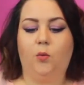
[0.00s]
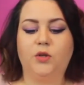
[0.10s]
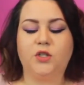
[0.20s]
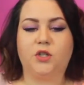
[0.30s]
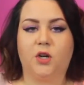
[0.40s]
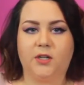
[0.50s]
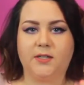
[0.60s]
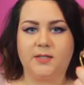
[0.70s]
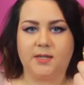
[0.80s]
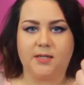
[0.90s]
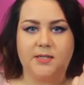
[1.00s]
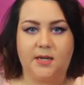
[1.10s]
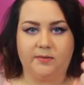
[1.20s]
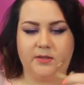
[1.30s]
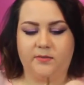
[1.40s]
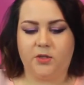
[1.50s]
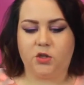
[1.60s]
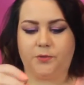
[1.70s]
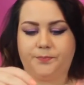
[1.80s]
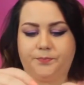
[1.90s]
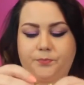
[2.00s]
which is good because it's like a safety feature.